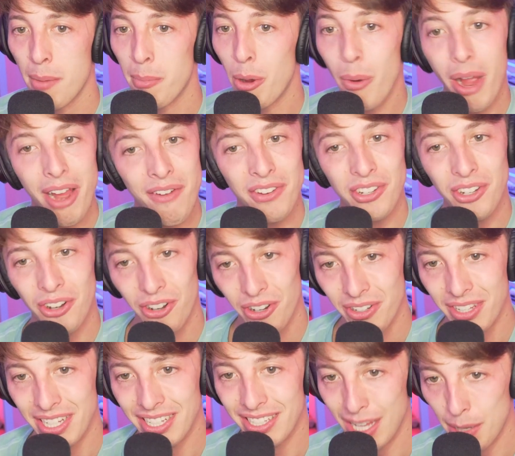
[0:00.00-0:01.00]
My wife is
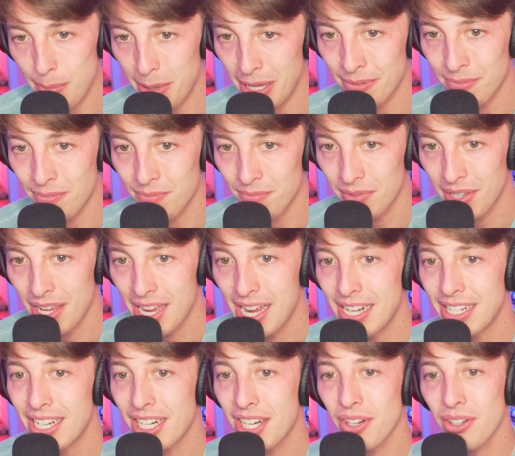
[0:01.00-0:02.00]
currently sleeping.
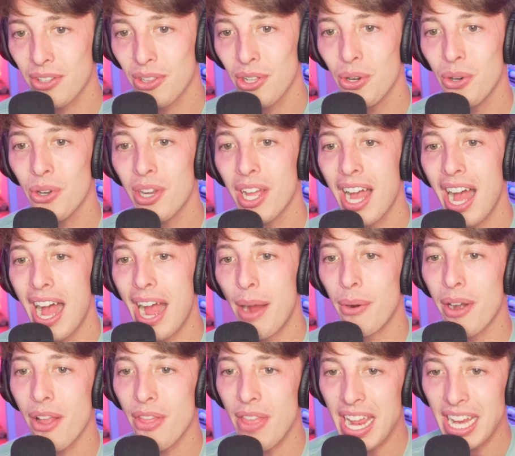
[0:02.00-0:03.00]
To conclude, I
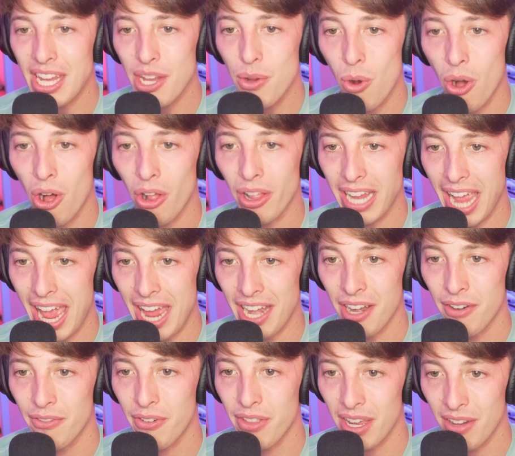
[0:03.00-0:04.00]
want to thank you all
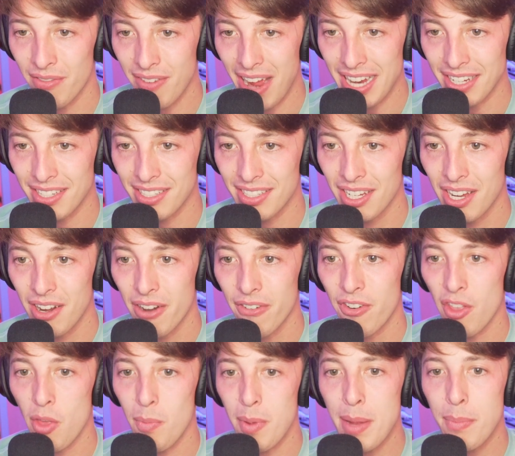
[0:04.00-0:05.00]
again for the advice.
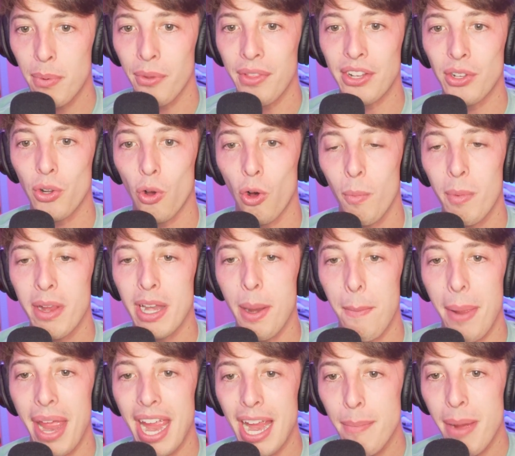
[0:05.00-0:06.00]
For the people that told me to
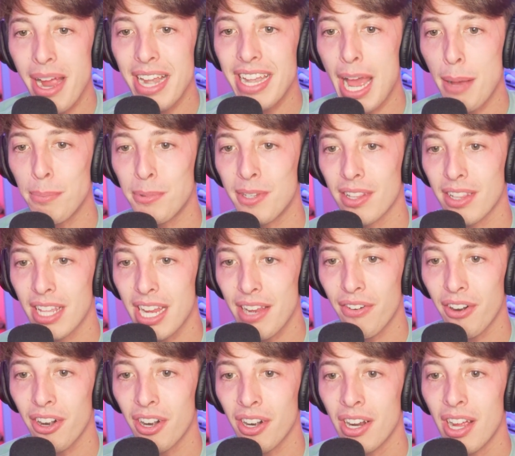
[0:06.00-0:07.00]
pay my debts and
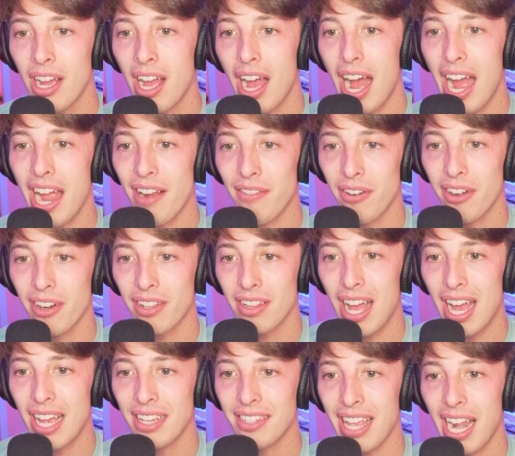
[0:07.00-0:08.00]
leave her, I
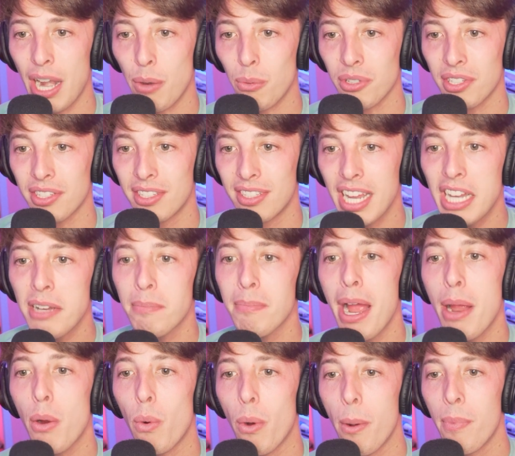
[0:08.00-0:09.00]
realized that I will stick
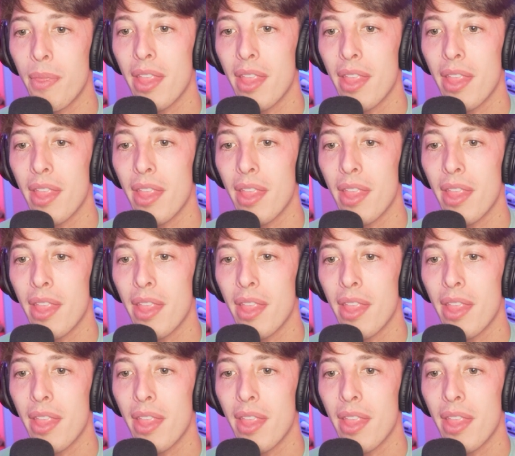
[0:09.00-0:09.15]
my